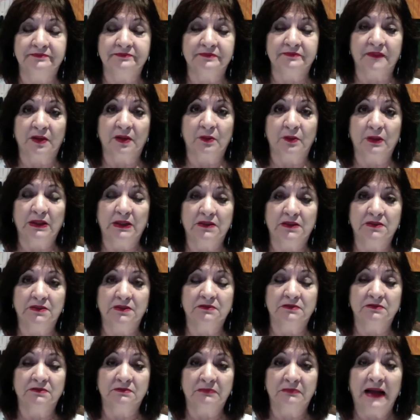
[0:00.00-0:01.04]
well,
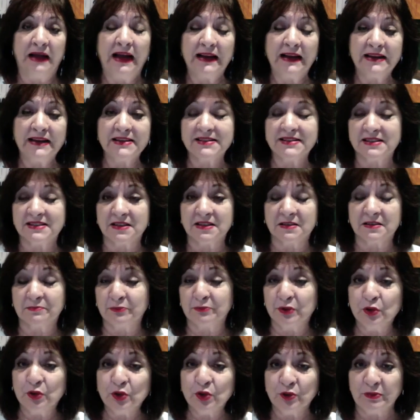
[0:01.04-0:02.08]
Mark, it's a
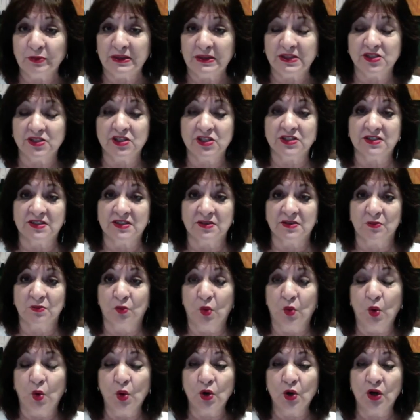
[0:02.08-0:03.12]
pilgrimage. It's a
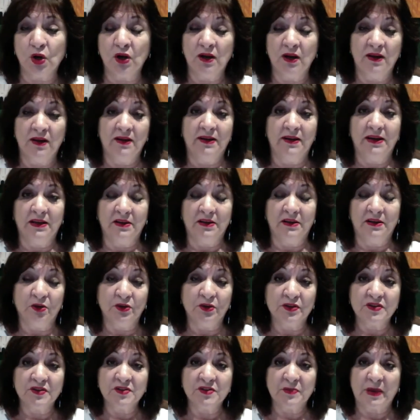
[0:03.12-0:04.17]
walk in north
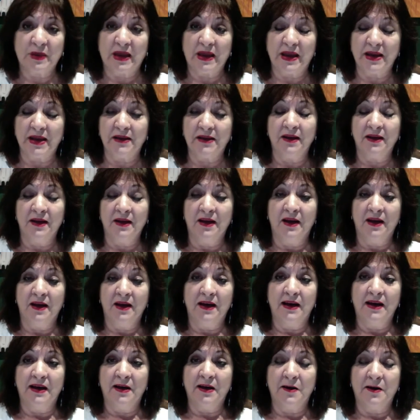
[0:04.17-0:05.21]
of Spain
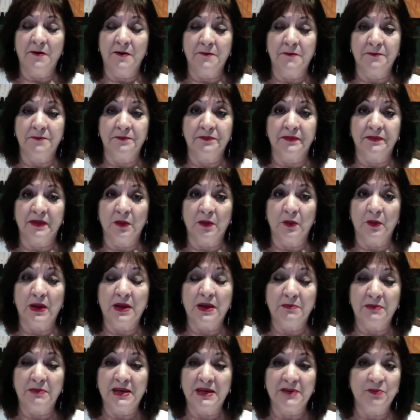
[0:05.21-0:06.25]

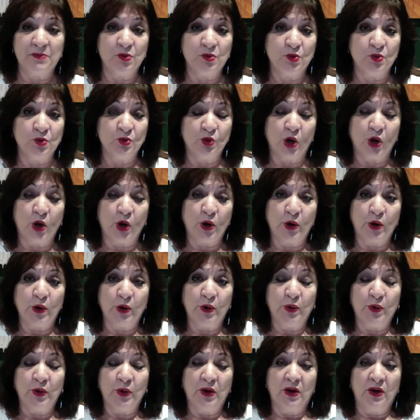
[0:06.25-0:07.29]
where people go
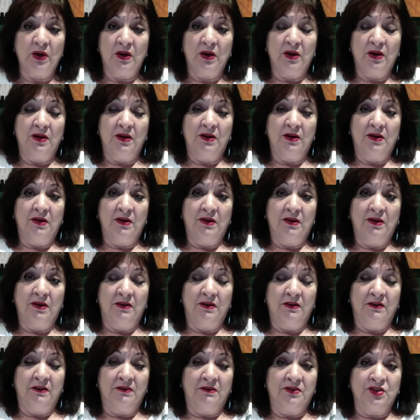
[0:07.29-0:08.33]

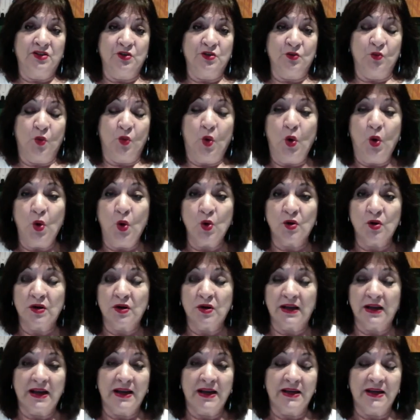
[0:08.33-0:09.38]
to walk.
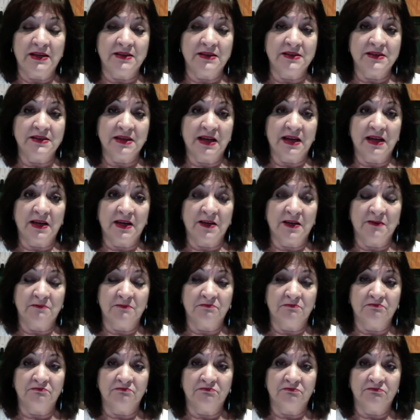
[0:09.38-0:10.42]
And
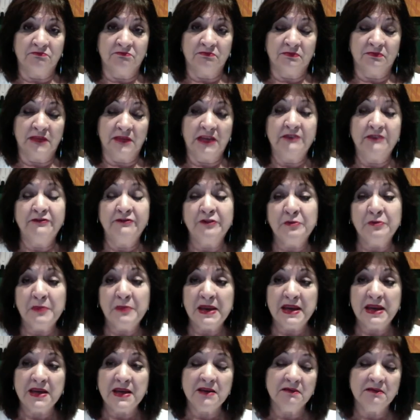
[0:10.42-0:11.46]
for
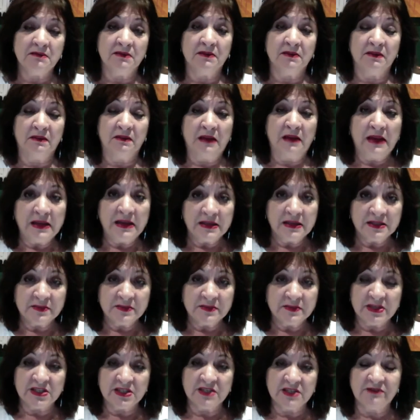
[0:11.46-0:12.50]
me,
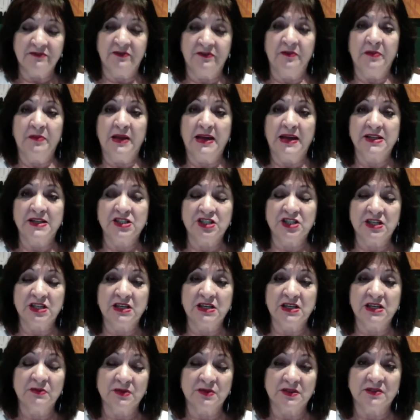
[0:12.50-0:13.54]
especially from last year, it
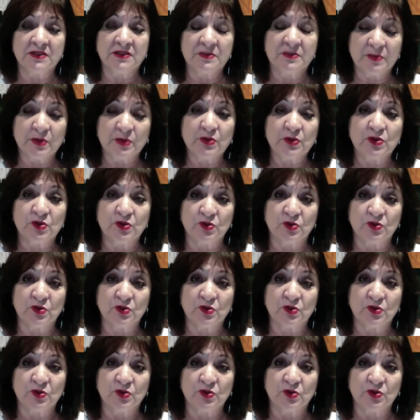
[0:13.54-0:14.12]
was a spiritual